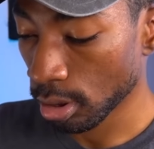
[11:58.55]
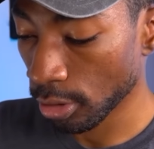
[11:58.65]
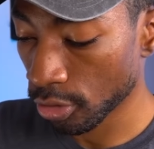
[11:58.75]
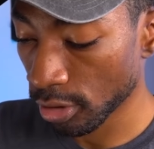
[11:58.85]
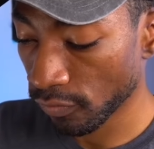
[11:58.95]

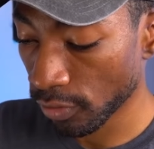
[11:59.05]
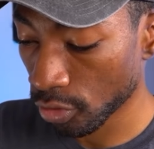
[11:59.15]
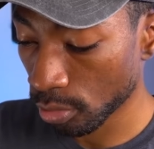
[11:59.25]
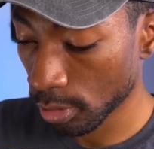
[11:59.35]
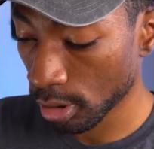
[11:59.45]
Legendary
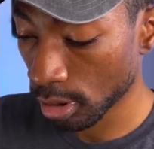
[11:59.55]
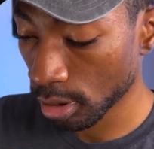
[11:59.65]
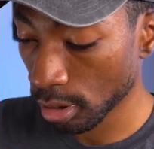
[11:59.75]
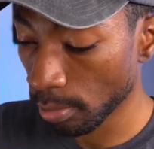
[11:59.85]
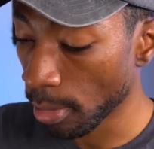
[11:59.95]

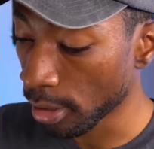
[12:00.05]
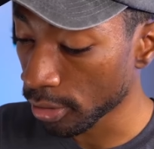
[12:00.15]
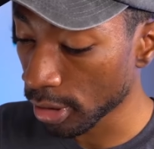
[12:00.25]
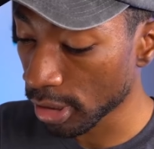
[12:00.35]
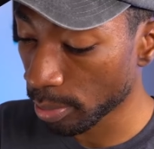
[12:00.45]
Fisherman,
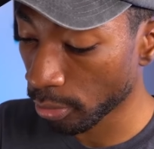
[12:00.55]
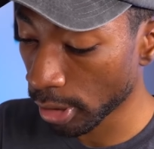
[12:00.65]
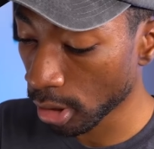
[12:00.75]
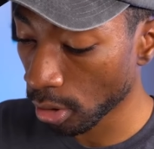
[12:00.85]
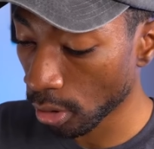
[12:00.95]
Marincess
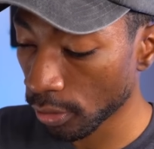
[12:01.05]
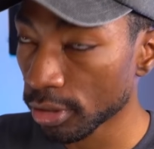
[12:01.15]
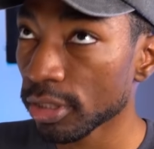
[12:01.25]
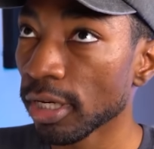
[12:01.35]
Spring Girl. This is